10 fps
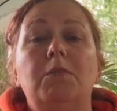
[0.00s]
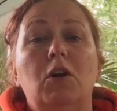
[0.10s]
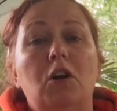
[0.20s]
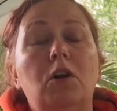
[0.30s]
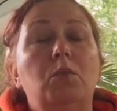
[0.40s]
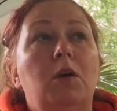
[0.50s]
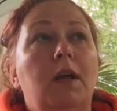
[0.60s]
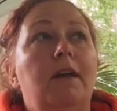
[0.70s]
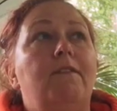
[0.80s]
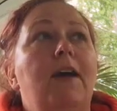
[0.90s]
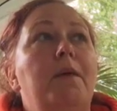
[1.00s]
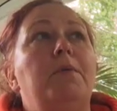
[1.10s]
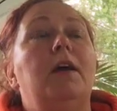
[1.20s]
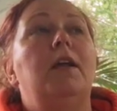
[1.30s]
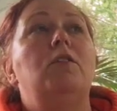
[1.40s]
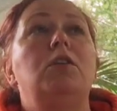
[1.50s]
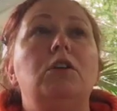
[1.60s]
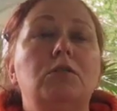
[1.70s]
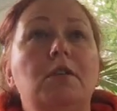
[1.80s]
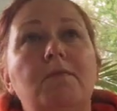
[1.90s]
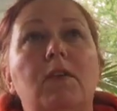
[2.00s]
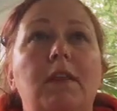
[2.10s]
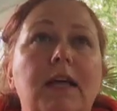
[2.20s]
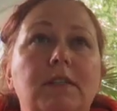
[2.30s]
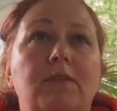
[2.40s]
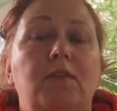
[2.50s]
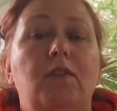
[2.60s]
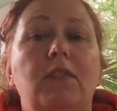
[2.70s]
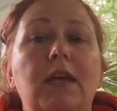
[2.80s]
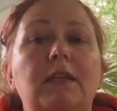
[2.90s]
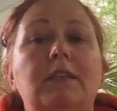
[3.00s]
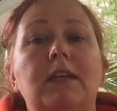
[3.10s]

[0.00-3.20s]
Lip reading: They're a good working fabric. You can use them for lots of different things.